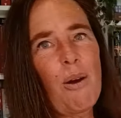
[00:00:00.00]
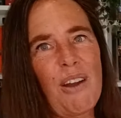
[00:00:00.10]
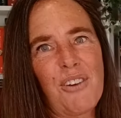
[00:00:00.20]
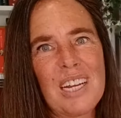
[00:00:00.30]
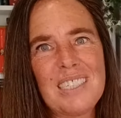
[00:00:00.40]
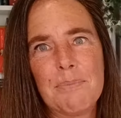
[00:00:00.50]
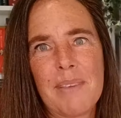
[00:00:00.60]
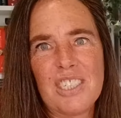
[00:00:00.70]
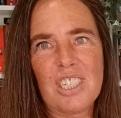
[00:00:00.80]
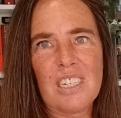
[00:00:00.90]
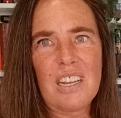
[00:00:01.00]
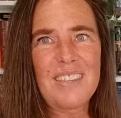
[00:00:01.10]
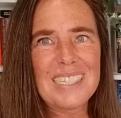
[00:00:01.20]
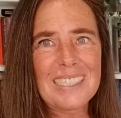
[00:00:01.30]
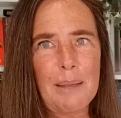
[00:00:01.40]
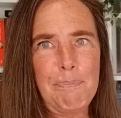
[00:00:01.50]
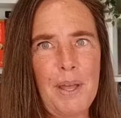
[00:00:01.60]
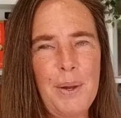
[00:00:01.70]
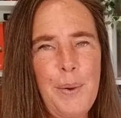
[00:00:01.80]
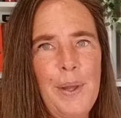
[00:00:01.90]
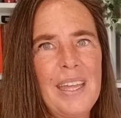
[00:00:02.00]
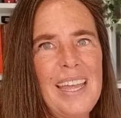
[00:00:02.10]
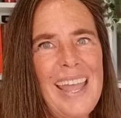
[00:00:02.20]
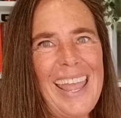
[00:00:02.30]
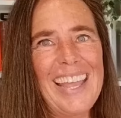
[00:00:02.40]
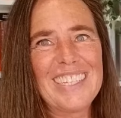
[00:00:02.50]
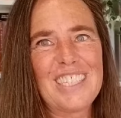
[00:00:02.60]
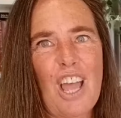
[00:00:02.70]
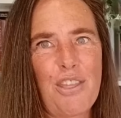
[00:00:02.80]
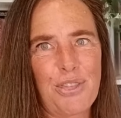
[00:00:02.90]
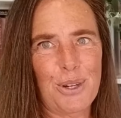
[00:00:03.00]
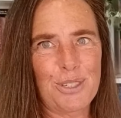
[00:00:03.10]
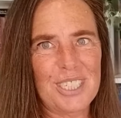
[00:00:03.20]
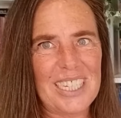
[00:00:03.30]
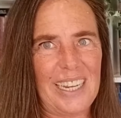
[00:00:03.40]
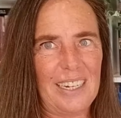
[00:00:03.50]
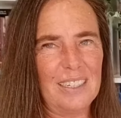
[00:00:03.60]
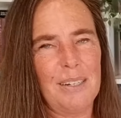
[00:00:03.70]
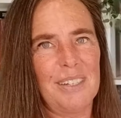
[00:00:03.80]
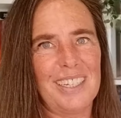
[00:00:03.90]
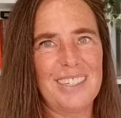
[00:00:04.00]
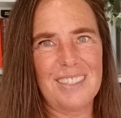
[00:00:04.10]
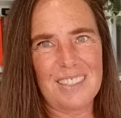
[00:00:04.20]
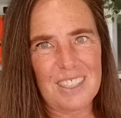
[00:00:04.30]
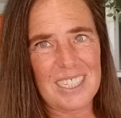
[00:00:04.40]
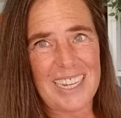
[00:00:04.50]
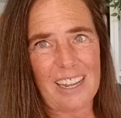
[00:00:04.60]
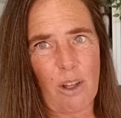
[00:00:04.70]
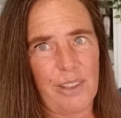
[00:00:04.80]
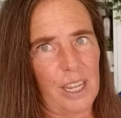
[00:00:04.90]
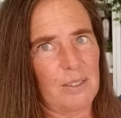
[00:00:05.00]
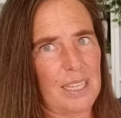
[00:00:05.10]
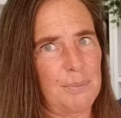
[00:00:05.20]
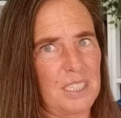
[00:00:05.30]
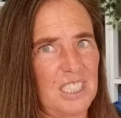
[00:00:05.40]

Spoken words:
oh, I forgot to mention, the skippo is 13 because the deck only goes up to